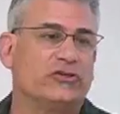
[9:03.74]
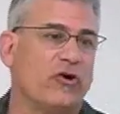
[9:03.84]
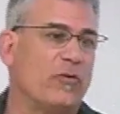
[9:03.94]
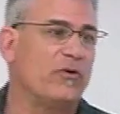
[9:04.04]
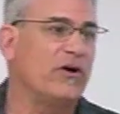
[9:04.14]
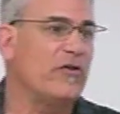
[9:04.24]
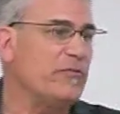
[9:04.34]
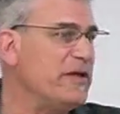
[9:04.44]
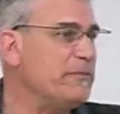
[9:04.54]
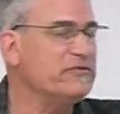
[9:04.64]
Chernobyl,
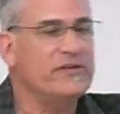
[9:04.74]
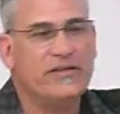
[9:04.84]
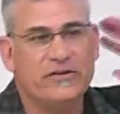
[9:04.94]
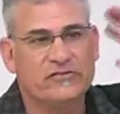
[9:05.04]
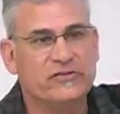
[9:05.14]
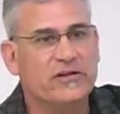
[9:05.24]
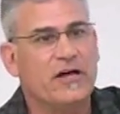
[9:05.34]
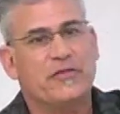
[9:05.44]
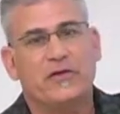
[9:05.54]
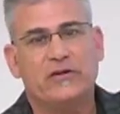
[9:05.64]
other people saying there's
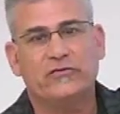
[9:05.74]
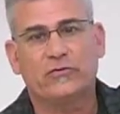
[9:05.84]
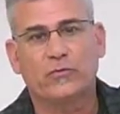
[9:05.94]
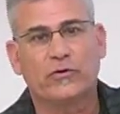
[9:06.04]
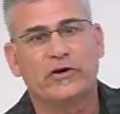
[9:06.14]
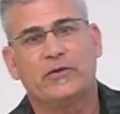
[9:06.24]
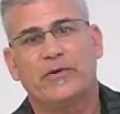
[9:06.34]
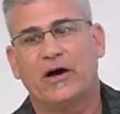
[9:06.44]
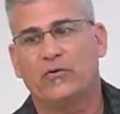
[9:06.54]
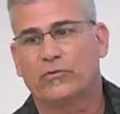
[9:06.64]
nothing to worry
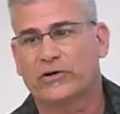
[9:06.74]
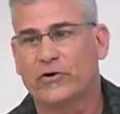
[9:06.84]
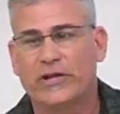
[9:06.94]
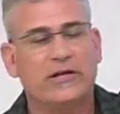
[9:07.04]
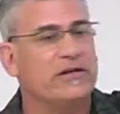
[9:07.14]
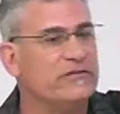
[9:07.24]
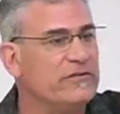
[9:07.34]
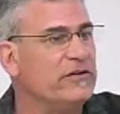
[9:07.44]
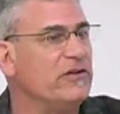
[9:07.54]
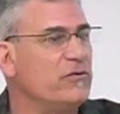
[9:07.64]
about, we're going to
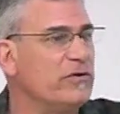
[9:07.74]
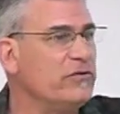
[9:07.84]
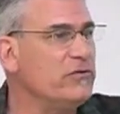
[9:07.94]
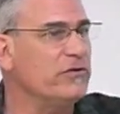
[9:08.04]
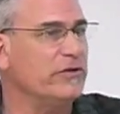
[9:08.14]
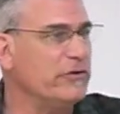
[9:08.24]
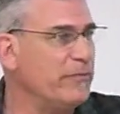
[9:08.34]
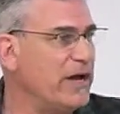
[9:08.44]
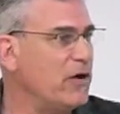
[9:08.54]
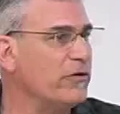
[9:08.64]
continue with nuclear
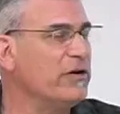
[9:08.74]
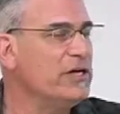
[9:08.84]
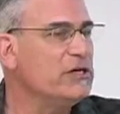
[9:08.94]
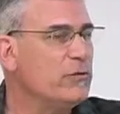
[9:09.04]
power,